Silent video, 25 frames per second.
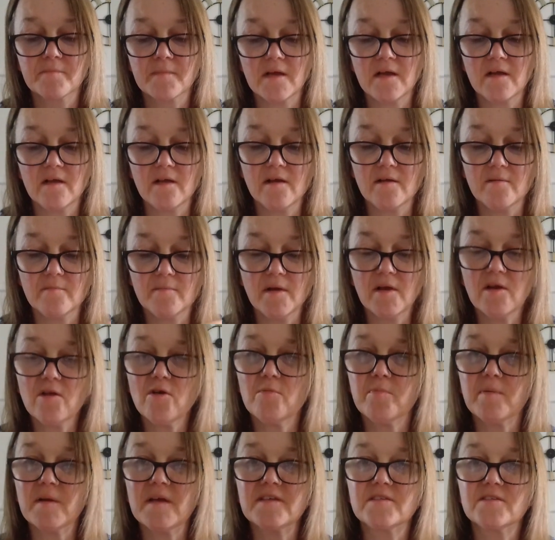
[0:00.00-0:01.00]
A lot
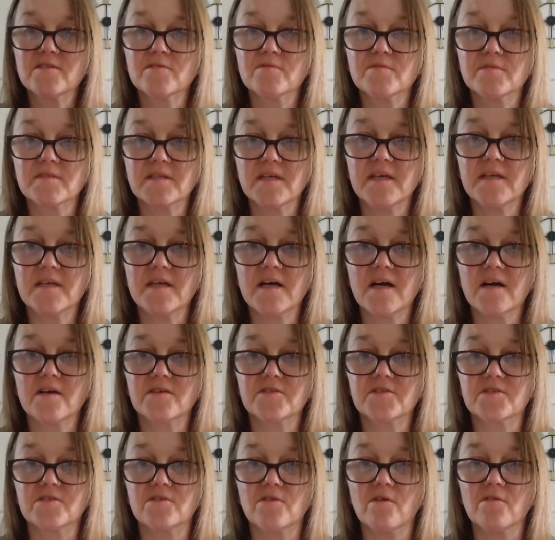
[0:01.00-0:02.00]
of places were saying out of
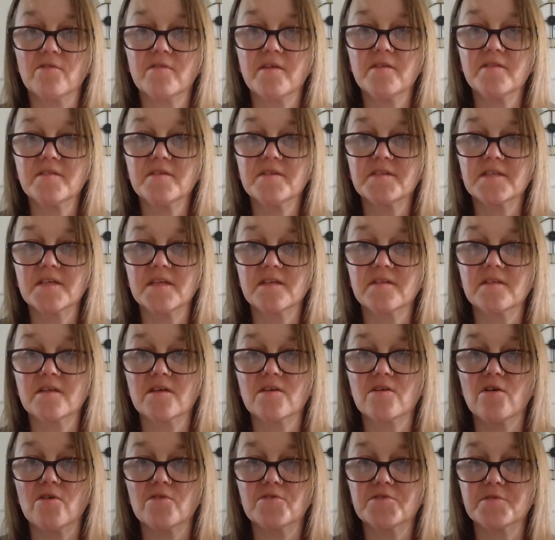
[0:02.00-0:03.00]
stock. Then they said they
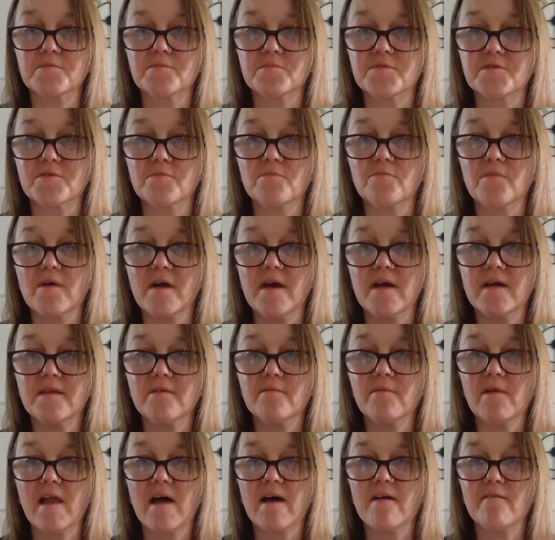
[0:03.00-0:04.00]
got some somewhere and it
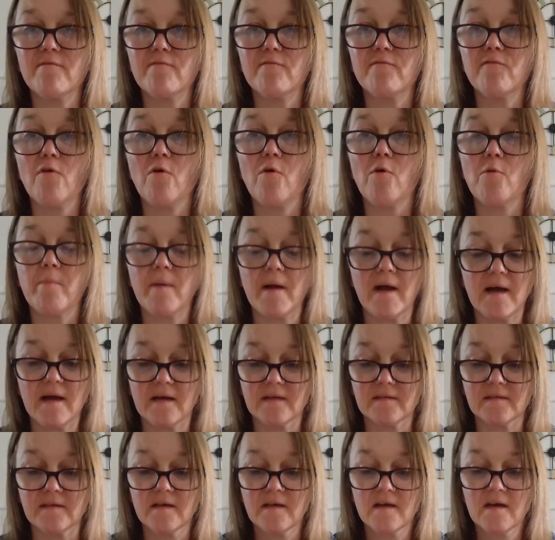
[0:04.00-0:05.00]
was like £4.
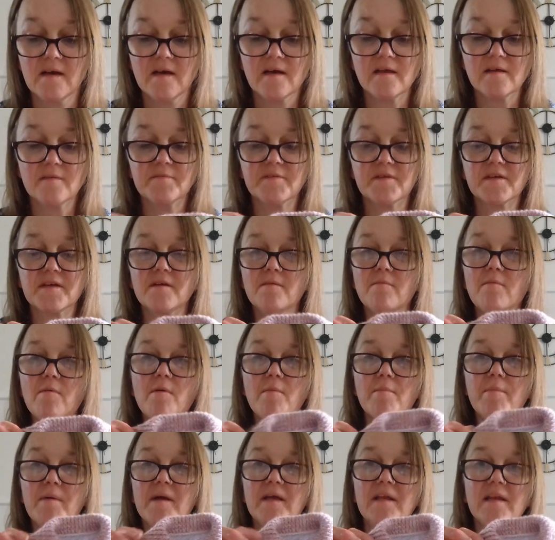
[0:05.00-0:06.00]
And I'm thinking, I'm
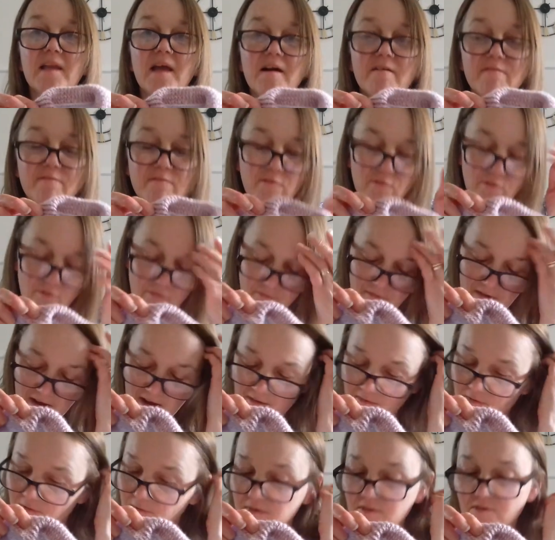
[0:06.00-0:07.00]
not paying like £4 or
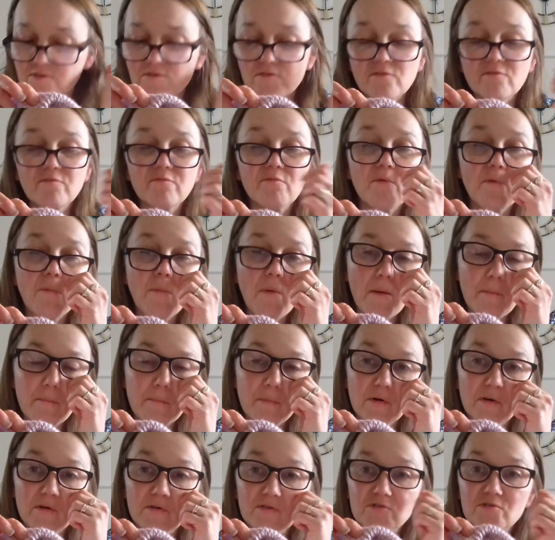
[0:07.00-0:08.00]
£5 just for one
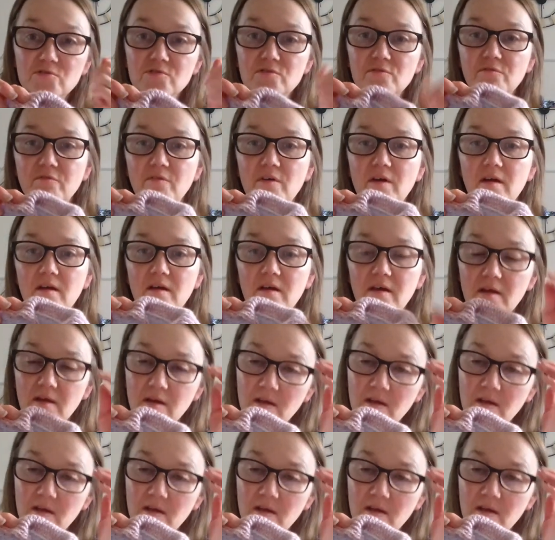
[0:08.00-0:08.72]
ball, just for